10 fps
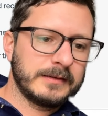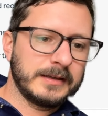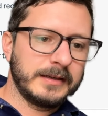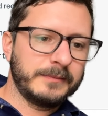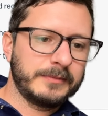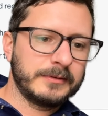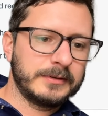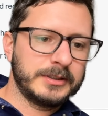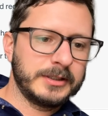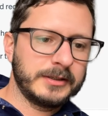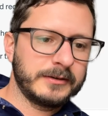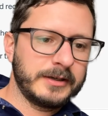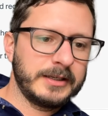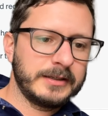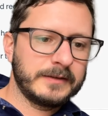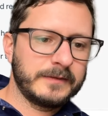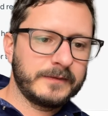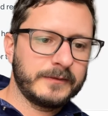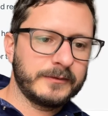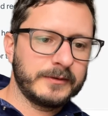type generate
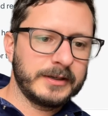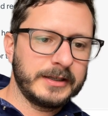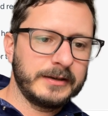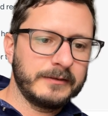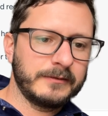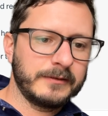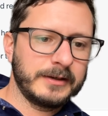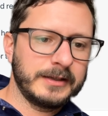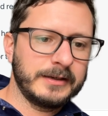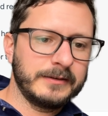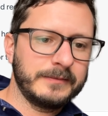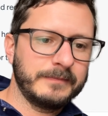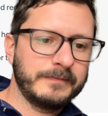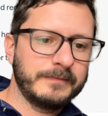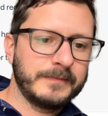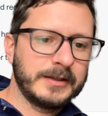for a random